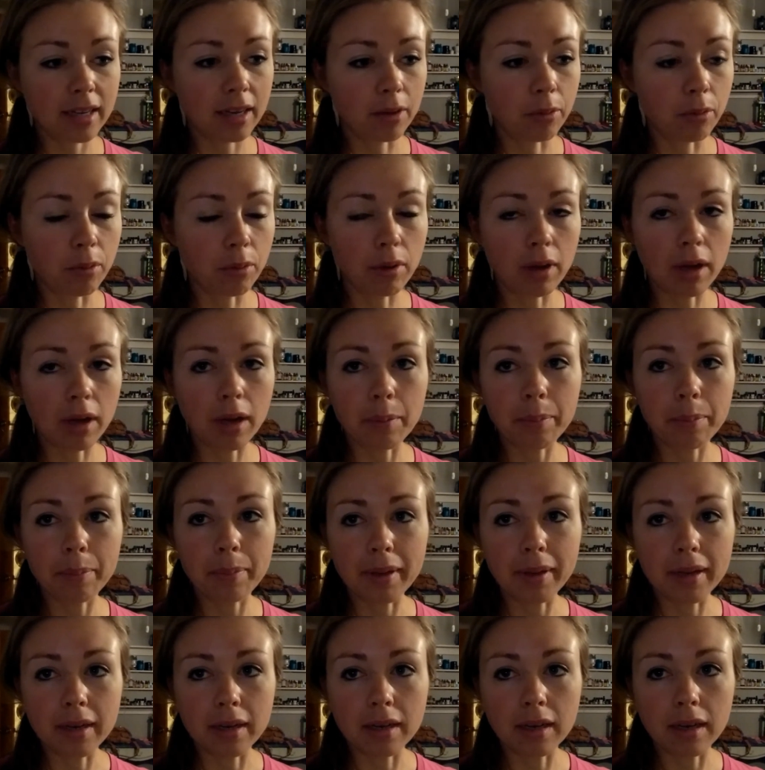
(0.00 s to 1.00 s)
I woke up
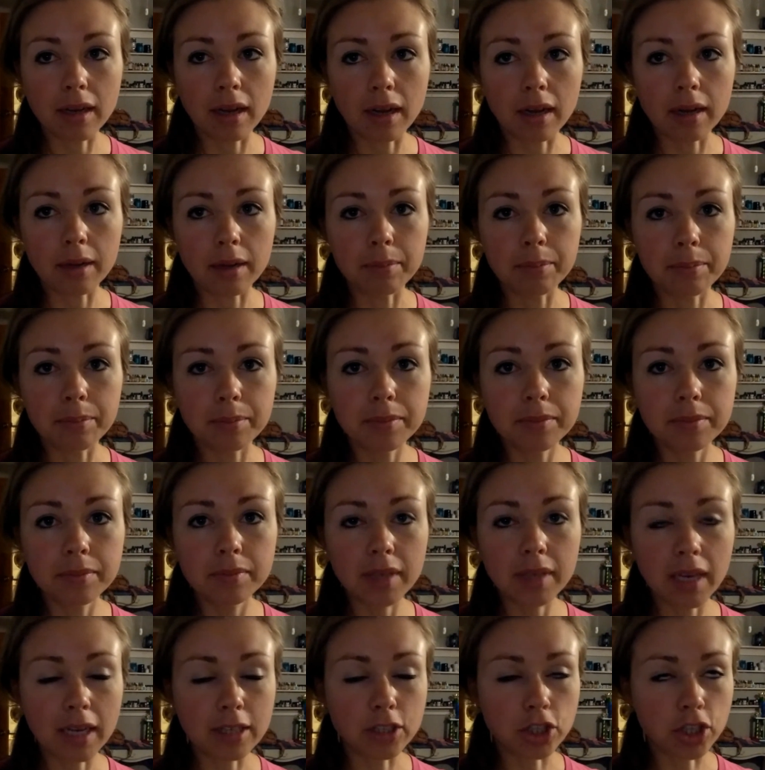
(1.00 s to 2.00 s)
and
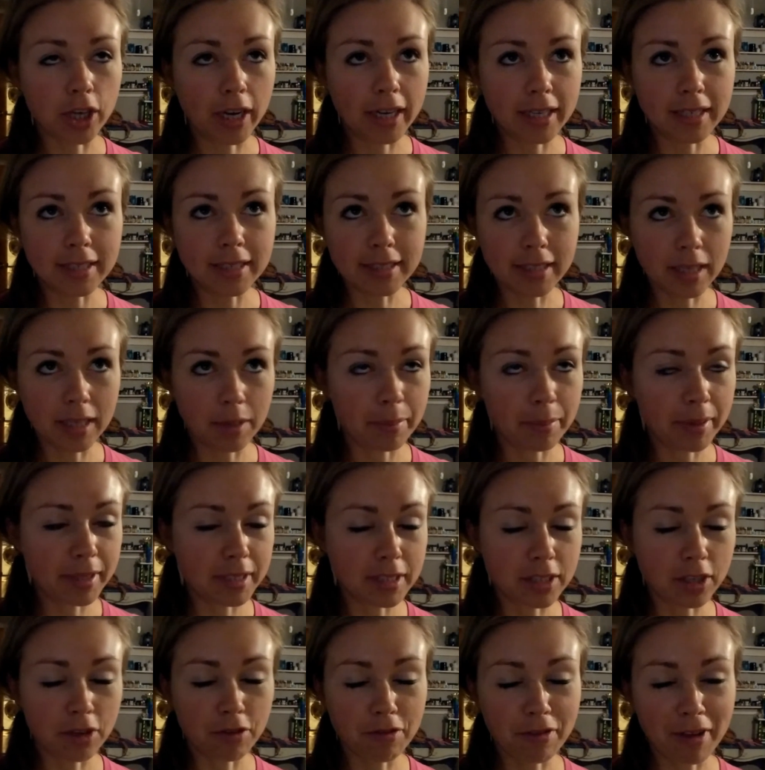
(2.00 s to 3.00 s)
tried to sleep
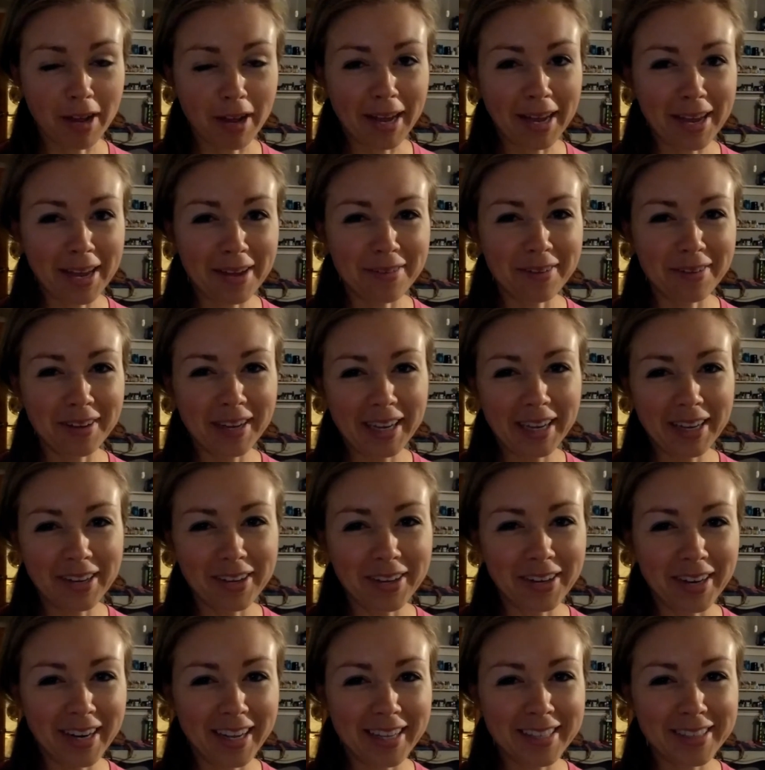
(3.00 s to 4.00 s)
until 5. I
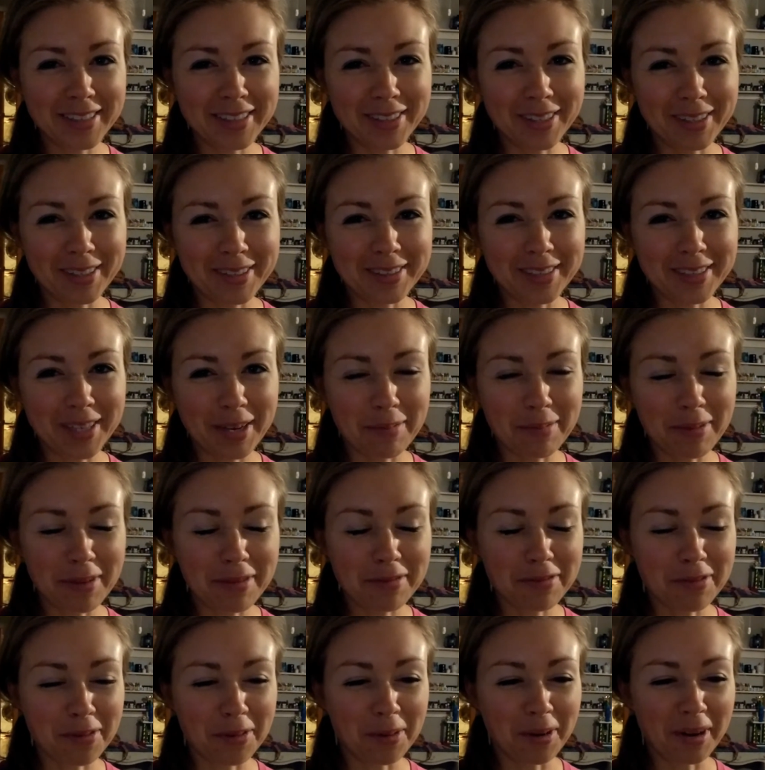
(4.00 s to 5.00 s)
couldn't, so I was up
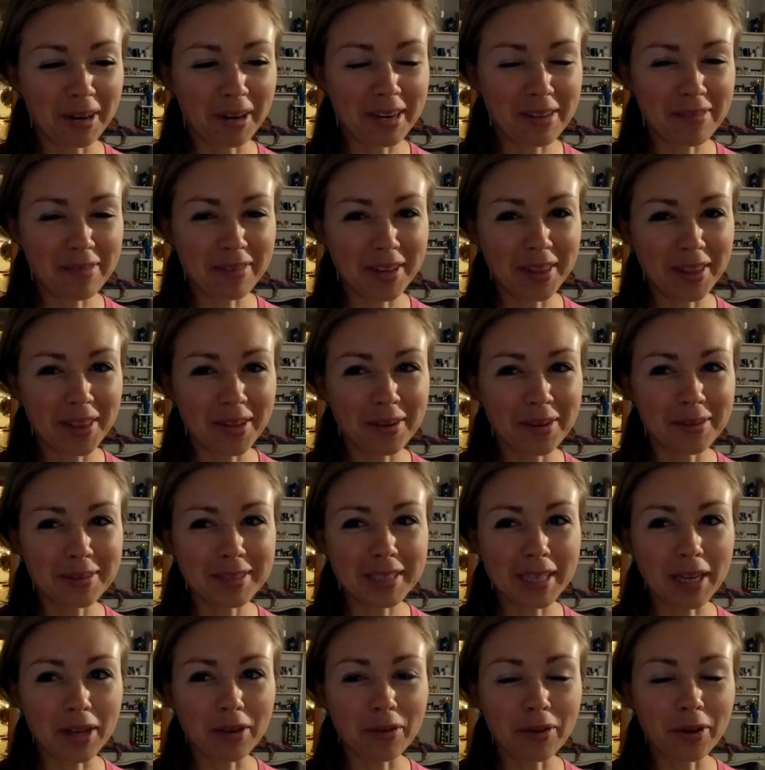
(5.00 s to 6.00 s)
at 4 even in the
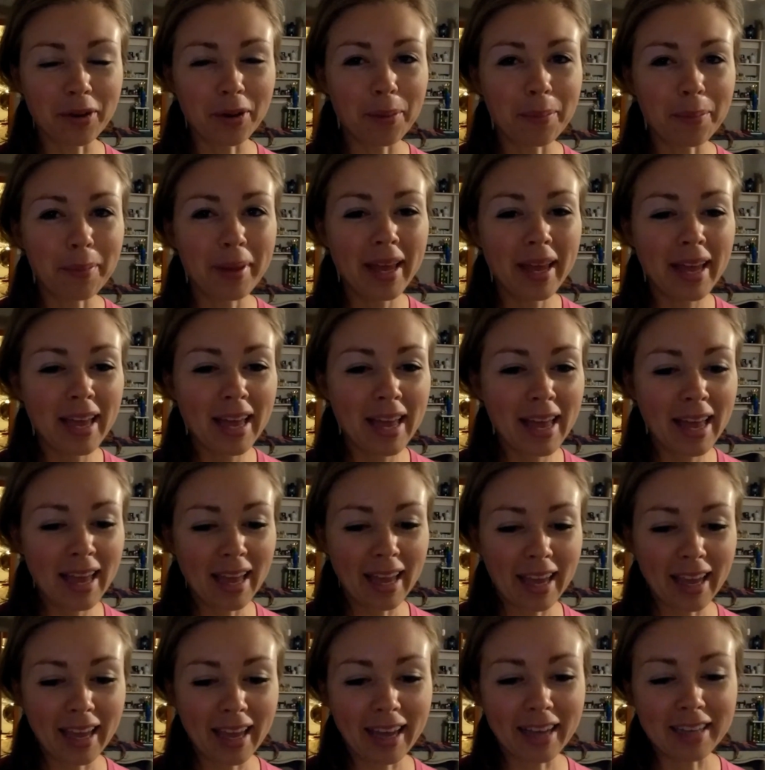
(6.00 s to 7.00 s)
hotel room,
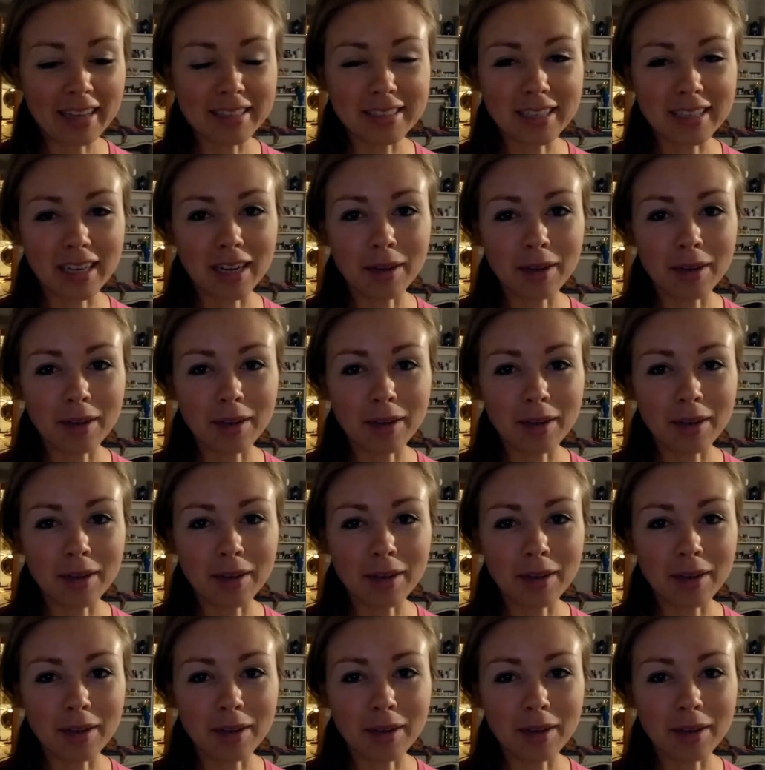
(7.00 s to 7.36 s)
and